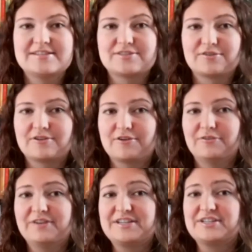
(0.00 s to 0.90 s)

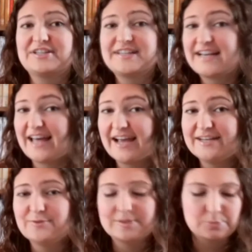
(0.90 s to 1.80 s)
historical fiction and I
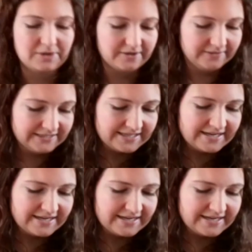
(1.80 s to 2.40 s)
do as well.